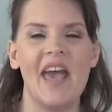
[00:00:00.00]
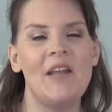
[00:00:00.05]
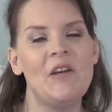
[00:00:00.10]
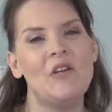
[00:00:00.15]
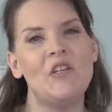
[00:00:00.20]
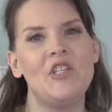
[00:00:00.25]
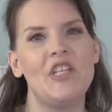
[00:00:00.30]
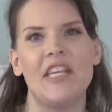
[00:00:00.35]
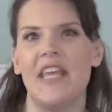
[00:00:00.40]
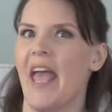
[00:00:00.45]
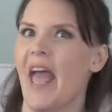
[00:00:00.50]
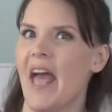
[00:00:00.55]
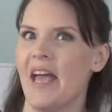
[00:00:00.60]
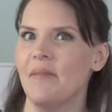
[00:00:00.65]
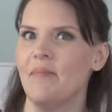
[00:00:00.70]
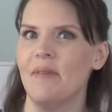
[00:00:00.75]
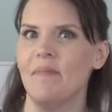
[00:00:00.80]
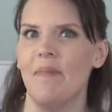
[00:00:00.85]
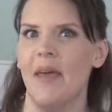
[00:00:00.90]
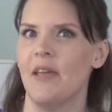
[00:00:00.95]
energy
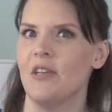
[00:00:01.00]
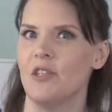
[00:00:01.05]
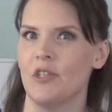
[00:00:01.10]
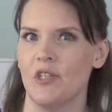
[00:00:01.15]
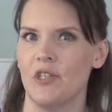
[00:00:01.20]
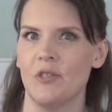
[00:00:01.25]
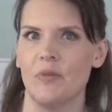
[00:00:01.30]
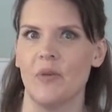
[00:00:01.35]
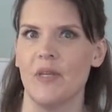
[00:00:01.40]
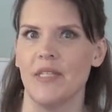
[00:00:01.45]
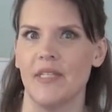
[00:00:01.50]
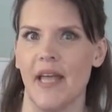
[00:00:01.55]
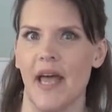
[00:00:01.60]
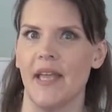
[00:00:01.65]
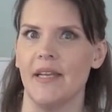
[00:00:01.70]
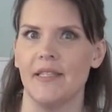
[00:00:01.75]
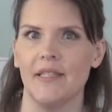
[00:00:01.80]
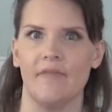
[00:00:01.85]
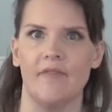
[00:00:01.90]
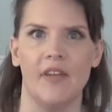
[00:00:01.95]
can be measured with
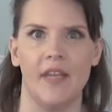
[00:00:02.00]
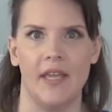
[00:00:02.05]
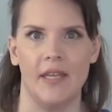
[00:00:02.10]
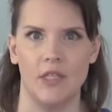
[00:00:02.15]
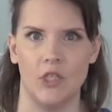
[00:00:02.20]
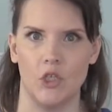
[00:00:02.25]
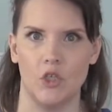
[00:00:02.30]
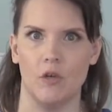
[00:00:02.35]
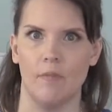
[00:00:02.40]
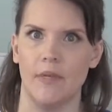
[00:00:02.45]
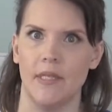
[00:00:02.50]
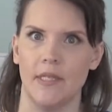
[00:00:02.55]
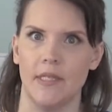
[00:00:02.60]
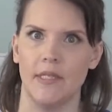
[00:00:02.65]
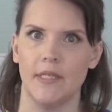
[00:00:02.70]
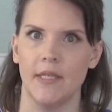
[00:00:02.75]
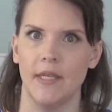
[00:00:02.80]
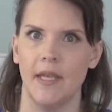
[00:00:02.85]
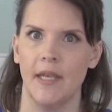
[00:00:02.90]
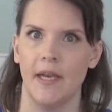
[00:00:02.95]
scientific
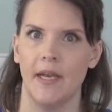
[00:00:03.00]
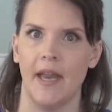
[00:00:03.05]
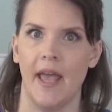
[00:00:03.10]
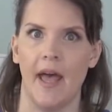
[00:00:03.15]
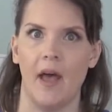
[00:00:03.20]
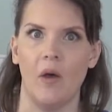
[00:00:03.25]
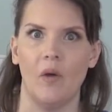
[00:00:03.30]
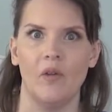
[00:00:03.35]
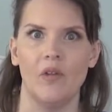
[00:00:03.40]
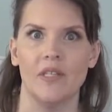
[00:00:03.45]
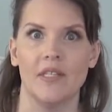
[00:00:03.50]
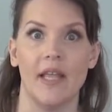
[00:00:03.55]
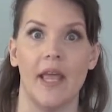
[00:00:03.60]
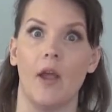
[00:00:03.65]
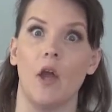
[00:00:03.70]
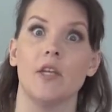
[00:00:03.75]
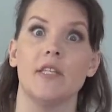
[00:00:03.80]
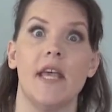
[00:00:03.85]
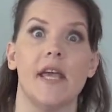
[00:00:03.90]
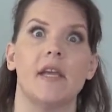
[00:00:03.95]
instruments now. It's like
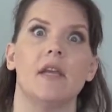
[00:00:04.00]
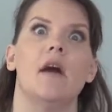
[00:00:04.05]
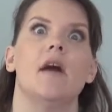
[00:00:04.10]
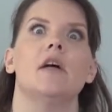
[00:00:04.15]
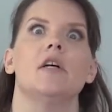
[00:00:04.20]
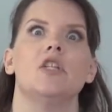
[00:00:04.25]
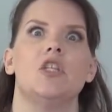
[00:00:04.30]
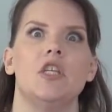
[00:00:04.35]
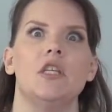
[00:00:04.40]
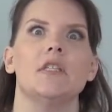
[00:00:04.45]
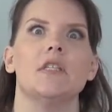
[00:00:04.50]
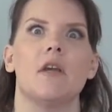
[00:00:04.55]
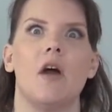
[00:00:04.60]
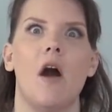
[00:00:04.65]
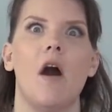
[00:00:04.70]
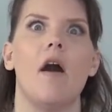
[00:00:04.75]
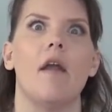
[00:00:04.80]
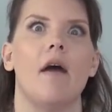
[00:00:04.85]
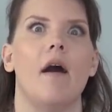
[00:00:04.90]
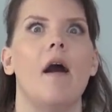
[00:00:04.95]
our technology is
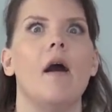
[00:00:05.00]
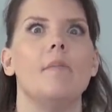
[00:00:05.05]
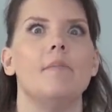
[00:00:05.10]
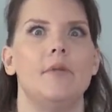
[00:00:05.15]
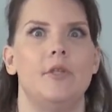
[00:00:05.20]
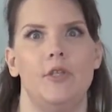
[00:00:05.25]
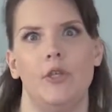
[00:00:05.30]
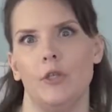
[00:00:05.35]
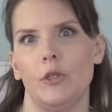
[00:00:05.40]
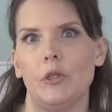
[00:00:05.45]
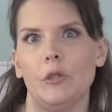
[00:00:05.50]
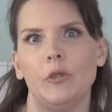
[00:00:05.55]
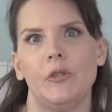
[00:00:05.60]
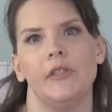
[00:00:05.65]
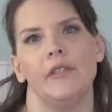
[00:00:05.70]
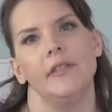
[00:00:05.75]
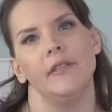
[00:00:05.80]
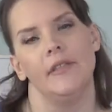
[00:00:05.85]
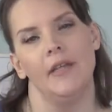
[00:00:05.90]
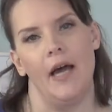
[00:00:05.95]
caught up to
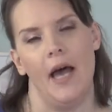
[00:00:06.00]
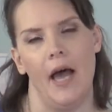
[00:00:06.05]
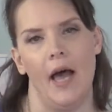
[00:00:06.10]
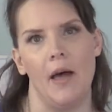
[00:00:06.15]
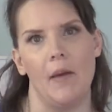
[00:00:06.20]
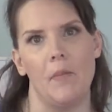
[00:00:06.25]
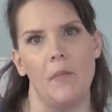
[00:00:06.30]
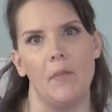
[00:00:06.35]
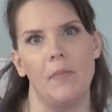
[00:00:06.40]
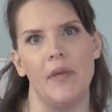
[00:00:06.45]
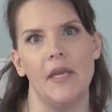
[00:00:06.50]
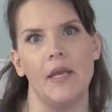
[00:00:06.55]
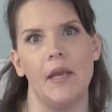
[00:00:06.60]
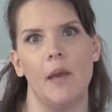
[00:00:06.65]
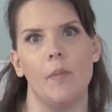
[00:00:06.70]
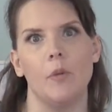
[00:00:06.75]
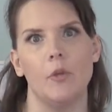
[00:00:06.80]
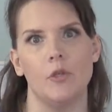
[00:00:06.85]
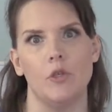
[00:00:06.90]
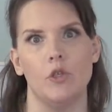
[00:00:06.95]
being
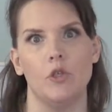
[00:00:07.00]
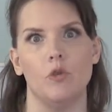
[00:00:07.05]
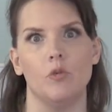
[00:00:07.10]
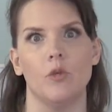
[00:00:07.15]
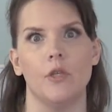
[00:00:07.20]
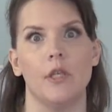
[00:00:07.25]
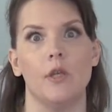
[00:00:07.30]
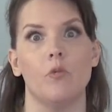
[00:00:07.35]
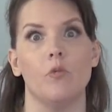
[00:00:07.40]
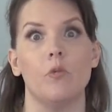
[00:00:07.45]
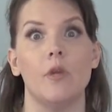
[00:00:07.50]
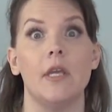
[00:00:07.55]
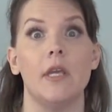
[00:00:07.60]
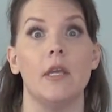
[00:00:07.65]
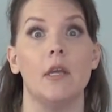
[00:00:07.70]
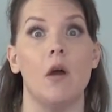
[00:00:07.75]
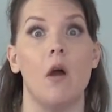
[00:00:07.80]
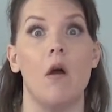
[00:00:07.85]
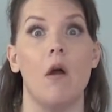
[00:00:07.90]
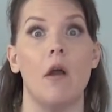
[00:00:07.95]
able to really
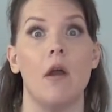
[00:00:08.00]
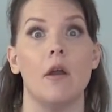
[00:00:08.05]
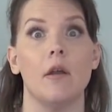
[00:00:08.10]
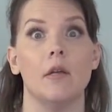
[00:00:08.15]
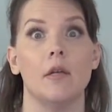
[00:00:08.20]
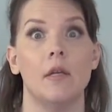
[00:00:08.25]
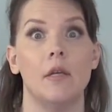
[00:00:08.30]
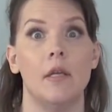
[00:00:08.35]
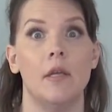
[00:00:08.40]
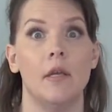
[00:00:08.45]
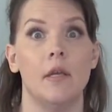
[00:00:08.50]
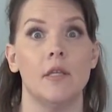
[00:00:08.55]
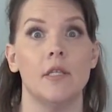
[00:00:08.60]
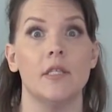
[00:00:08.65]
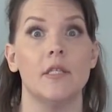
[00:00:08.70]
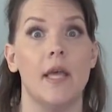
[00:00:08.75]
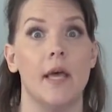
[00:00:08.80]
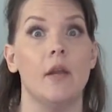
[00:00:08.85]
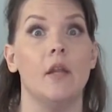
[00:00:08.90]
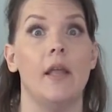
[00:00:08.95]
read our
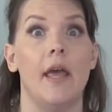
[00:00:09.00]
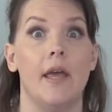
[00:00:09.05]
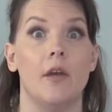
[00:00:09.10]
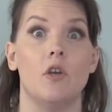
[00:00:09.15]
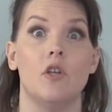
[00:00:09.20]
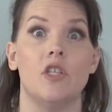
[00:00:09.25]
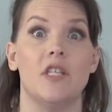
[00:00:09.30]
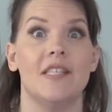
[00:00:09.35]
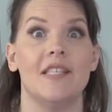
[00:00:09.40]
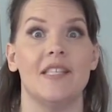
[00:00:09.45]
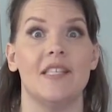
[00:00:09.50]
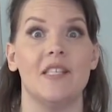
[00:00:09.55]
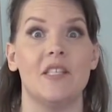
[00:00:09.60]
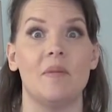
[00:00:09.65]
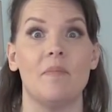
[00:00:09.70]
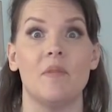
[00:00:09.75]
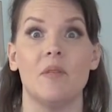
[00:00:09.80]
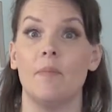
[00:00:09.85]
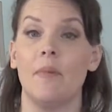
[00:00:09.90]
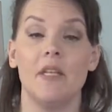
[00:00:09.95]
subtle energy
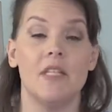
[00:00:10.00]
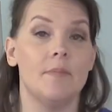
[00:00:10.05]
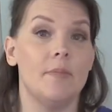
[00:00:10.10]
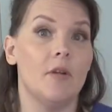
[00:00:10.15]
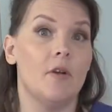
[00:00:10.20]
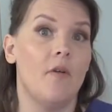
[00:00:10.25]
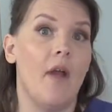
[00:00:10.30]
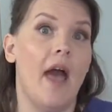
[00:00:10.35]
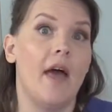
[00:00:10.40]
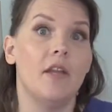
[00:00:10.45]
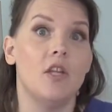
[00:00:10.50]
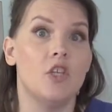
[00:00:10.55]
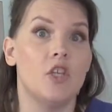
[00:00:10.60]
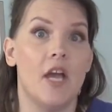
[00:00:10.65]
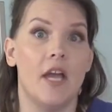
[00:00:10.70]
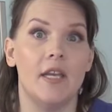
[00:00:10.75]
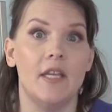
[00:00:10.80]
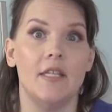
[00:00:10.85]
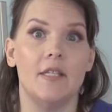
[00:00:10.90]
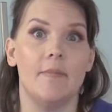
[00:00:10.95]
systems, but it's been around in
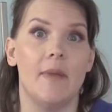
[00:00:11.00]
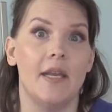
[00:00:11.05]
Chinese